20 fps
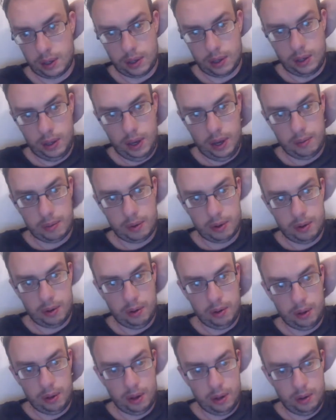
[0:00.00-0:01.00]
yeah,
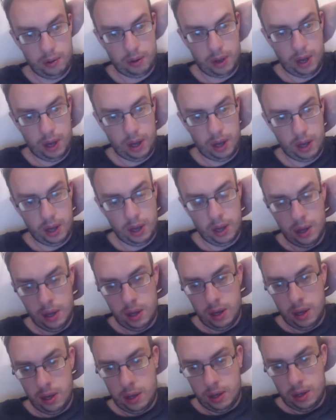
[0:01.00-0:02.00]
cool. Okay,
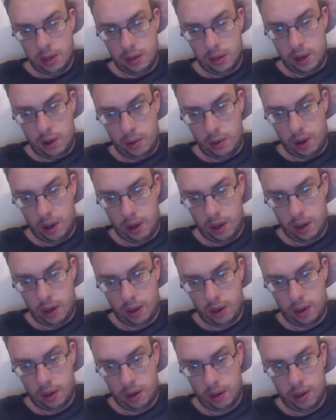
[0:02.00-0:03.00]
so
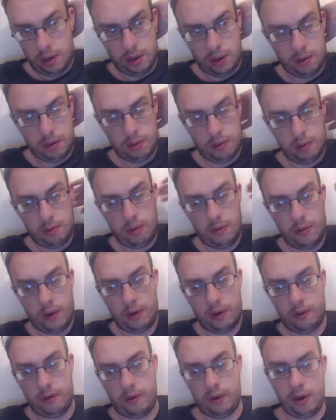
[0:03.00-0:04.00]

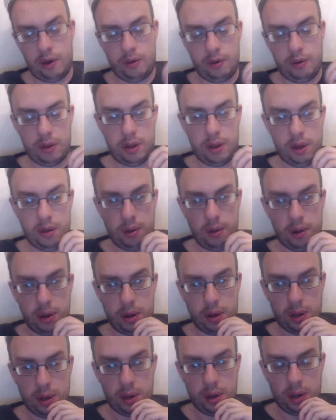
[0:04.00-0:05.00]
without further ado,
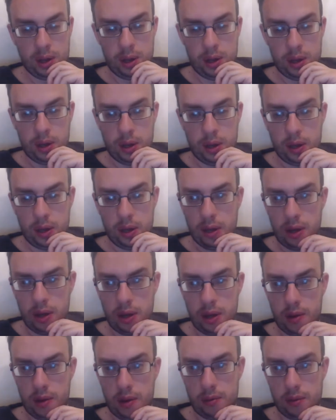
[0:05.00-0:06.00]

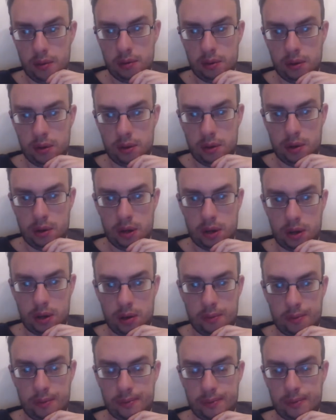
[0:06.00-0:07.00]
um, oh, hang on.